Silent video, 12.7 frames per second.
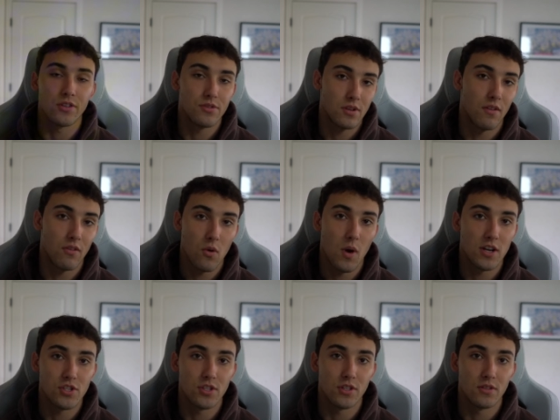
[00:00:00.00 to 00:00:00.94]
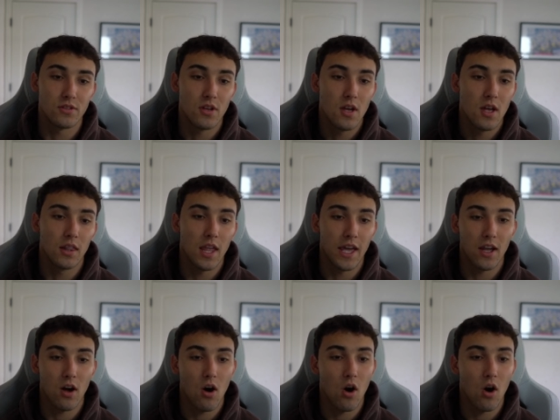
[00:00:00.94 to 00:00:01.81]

yourself questions like,